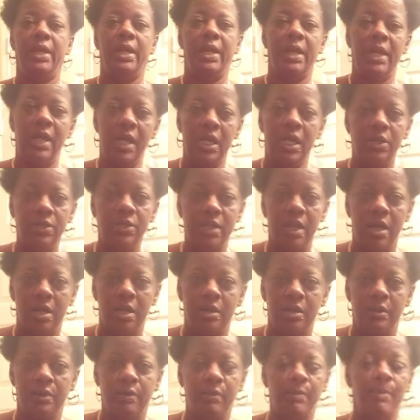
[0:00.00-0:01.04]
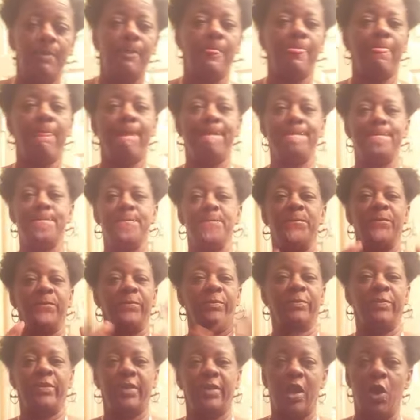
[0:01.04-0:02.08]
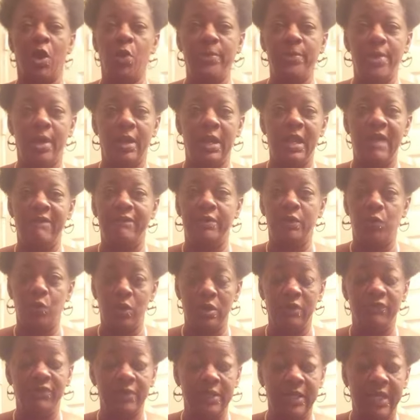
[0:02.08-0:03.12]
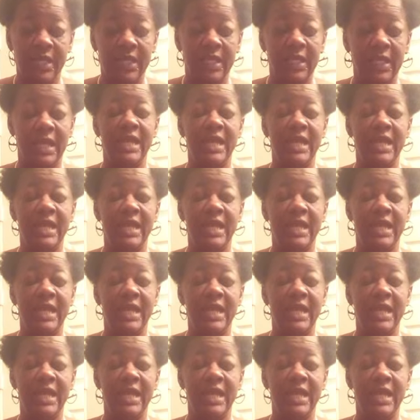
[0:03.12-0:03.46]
Hello, y'all. I hope y'all are having a wonderful day,